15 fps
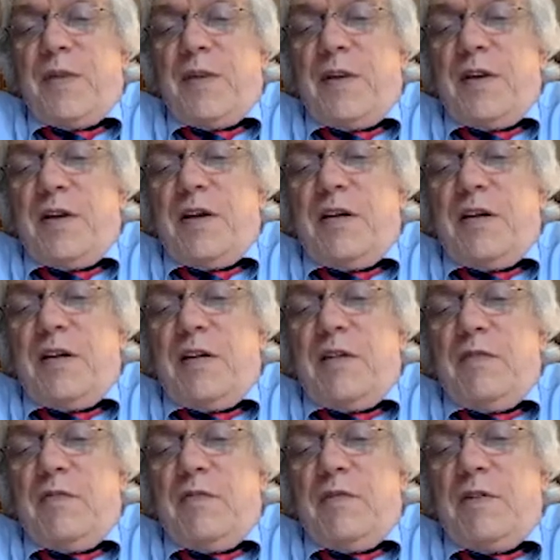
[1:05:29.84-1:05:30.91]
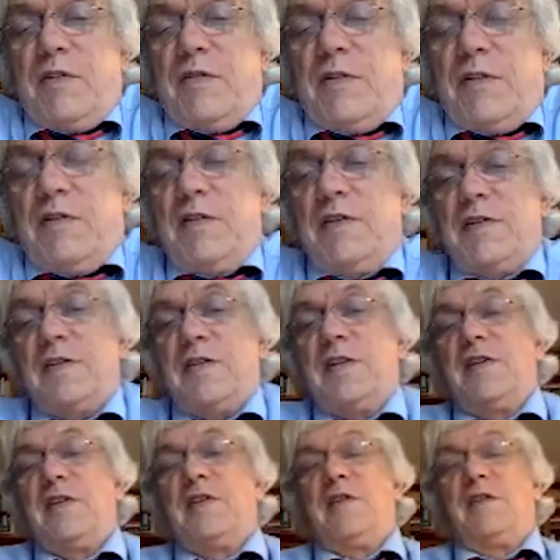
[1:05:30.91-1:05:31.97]
Yeah, the World Trade
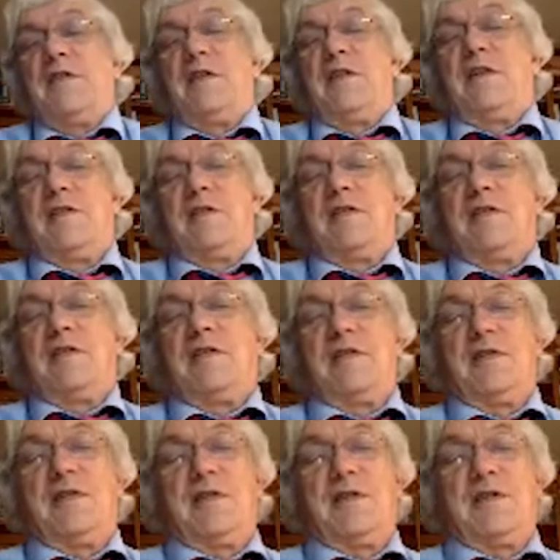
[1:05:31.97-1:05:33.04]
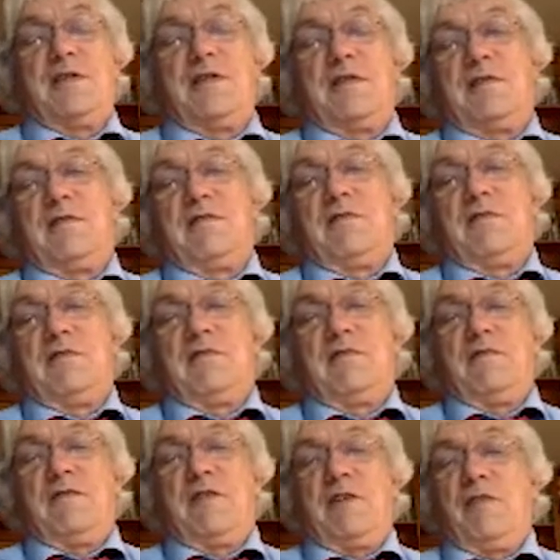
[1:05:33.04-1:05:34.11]
Organization, I think, is
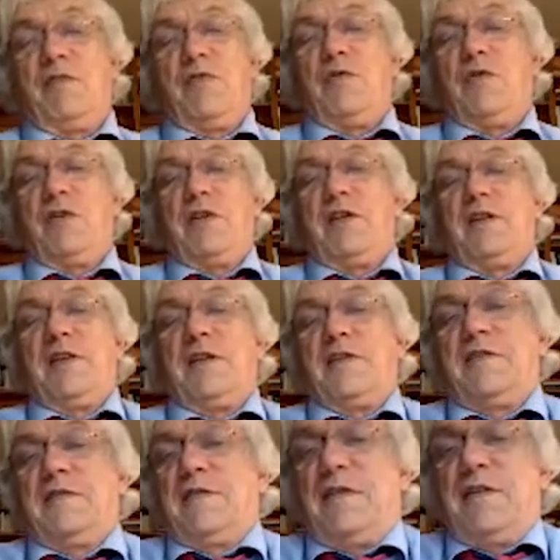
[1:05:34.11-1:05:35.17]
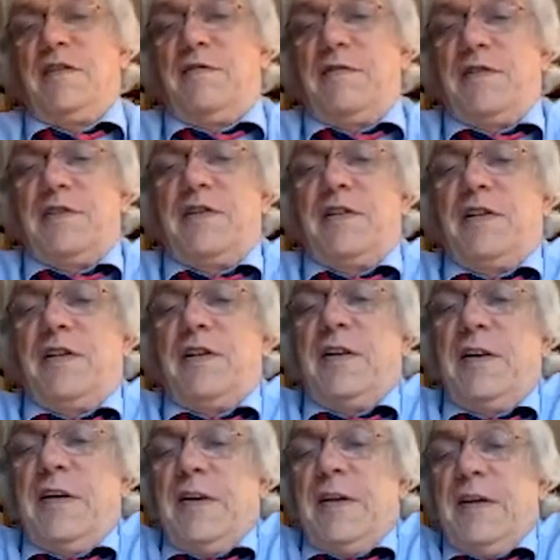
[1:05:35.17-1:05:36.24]
very important. It has interesting
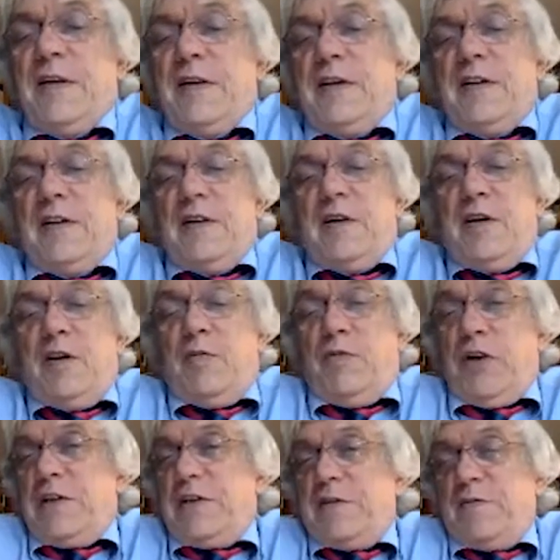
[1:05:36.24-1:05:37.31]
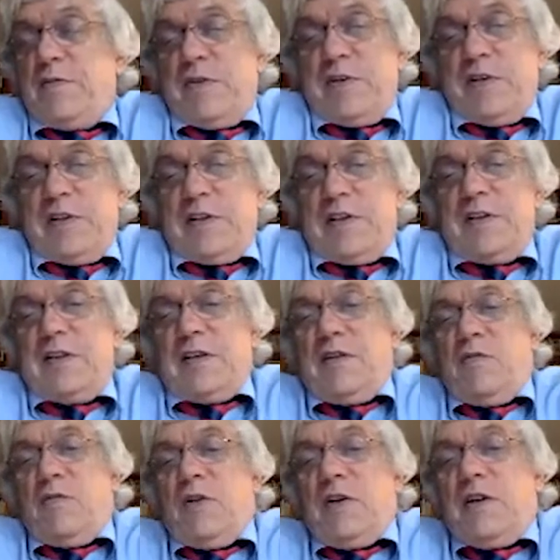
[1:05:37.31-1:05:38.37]
principles.
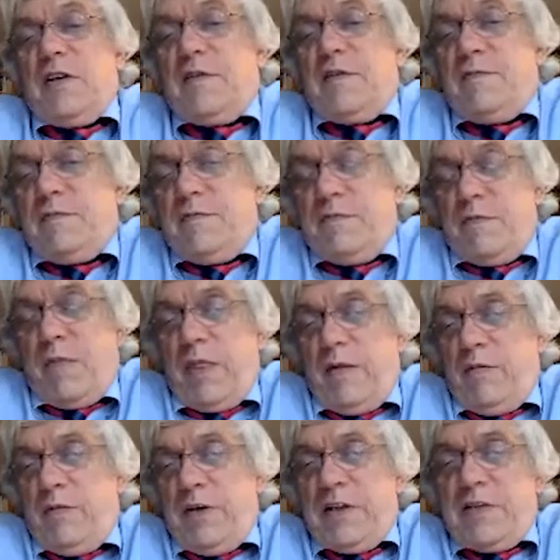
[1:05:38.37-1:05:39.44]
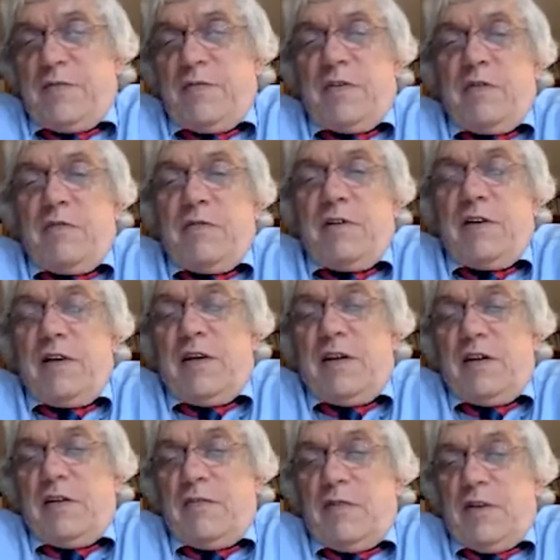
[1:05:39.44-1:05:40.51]
One principle you will
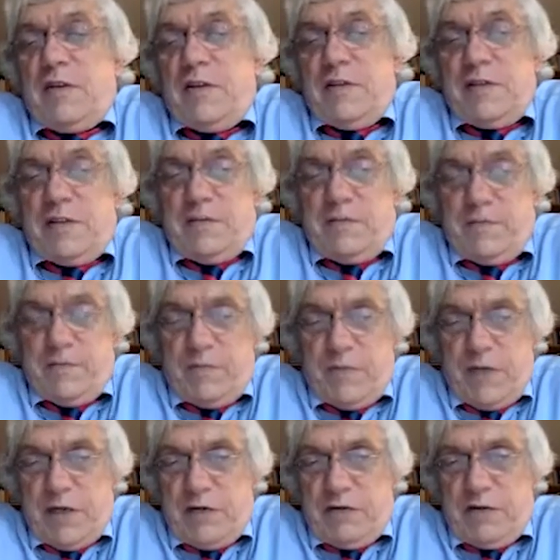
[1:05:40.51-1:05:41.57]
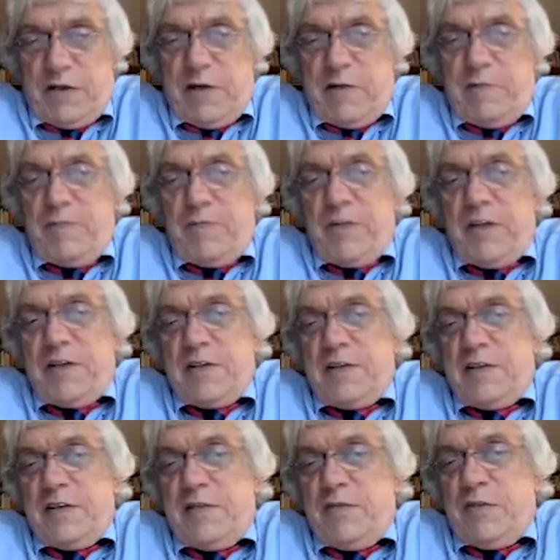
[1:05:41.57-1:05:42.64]
hear about this later again is
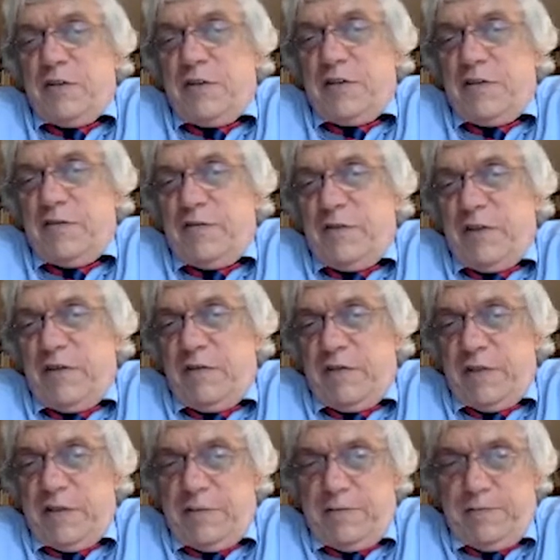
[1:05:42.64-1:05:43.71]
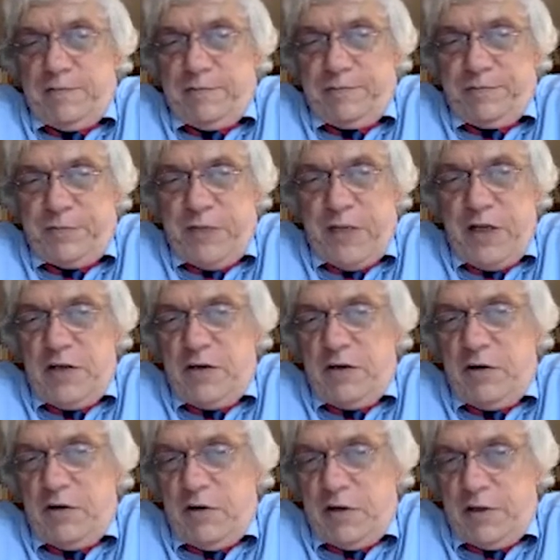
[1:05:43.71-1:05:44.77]
the most favored nation
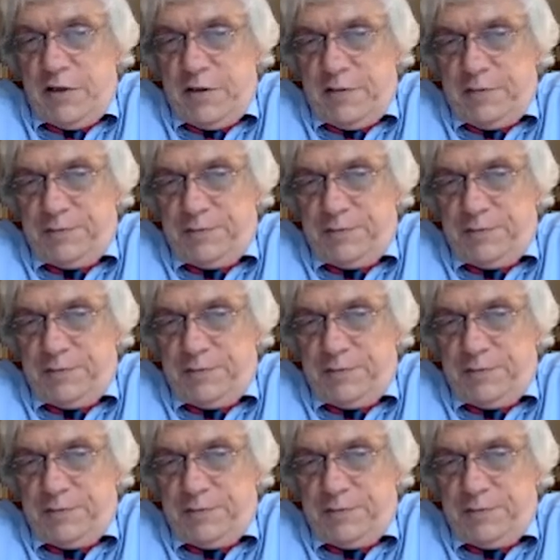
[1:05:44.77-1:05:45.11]
clause,